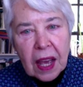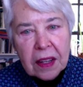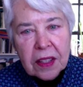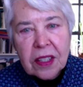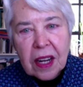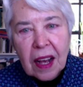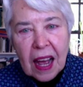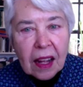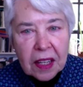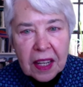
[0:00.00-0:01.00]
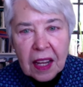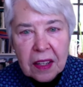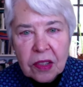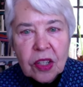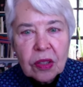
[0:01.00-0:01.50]
get uh,
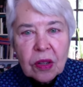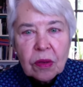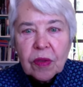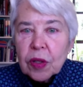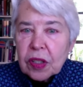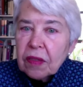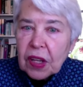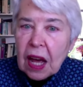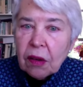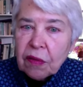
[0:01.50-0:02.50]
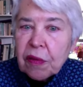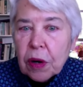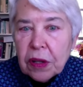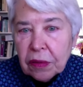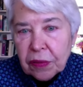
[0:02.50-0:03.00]
allocated to the University of
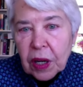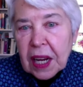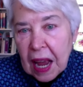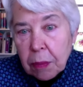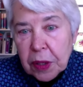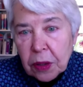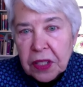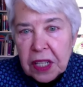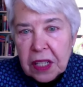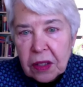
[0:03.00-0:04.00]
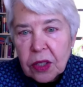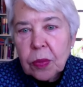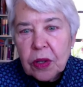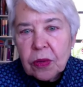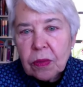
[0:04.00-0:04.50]
California for capital needs,
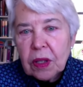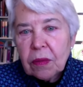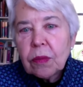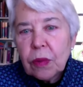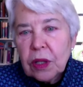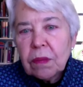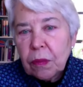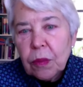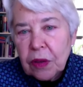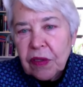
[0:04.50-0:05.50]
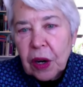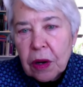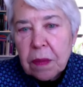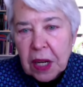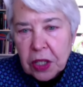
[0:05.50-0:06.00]
which we, we, we
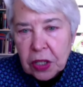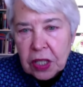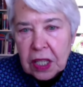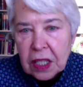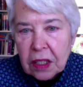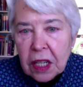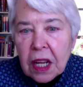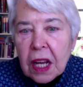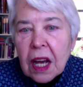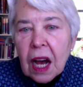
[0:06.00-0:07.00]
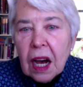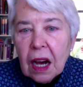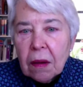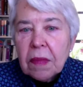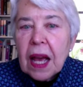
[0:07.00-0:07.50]
very much need.
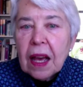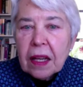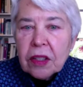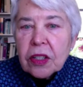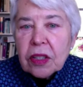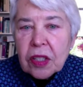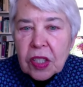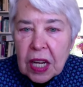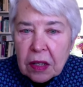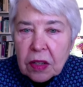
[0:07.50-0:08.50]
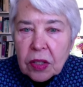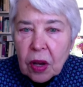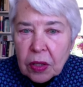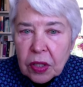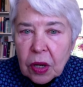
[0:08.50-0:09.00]
Um, and the state is
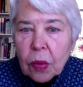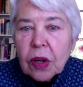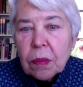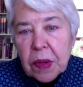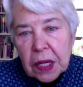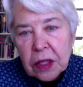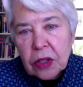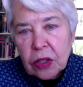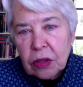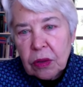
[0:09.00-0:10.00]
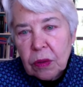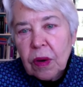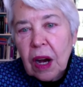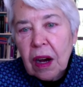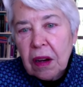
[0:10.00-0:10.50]
also committed to
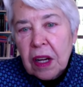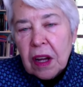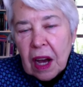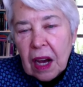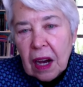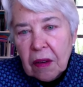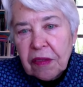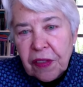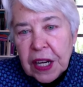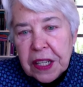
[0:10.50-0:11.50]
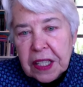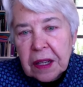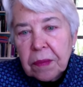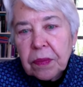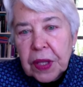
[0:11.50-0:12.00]
uh, uh,
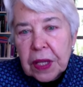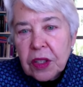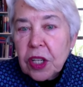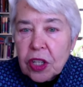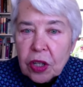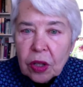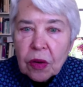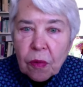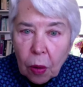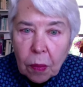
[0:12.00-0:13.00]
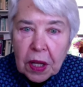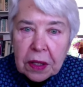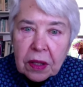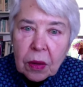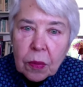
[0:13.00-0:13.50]
funding the additional
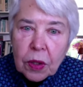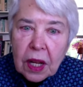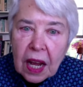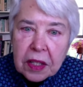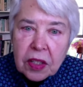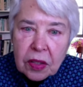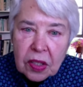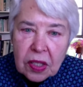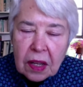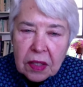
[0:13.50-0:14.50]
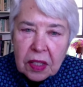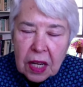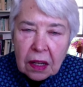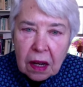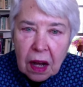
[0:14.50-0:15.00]
enrollment that it would like to see us
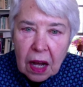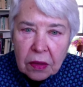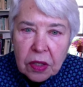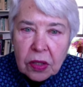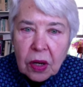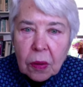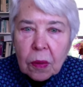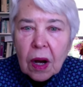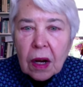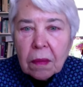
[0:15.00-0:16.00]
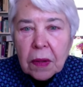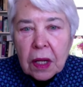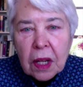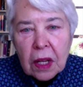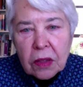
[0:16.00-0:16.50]
take on. So, um,
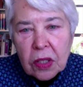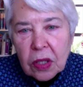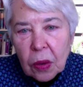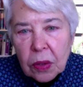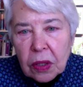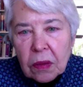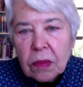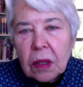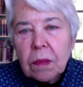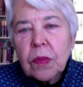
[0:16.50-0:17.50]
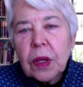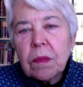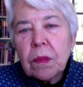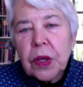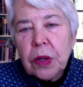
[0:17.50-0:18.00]
so the, the,
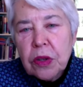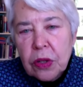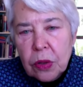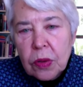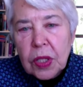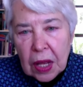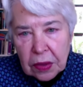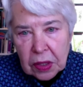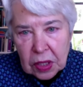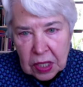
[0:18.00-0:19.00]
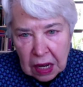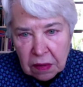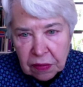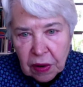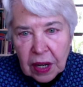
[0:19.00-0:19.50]
the, the news on the
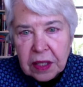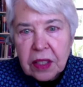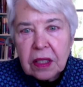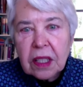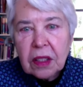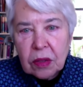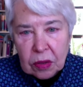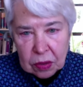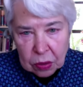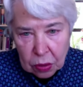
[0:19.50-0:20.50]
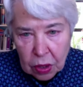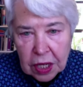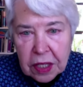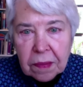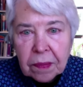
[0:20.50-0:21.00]
state front is
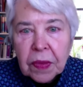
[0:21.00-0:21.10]
good.